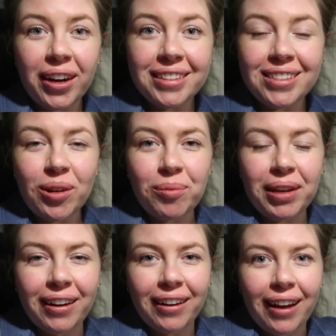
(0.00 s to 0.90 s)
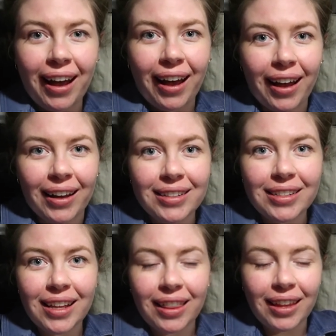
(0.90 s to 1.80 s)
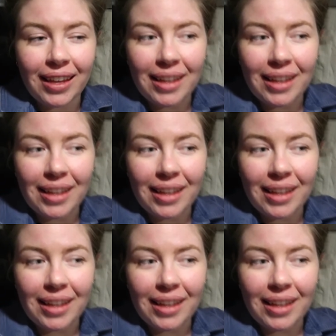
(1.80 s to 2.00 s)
So I'm here at the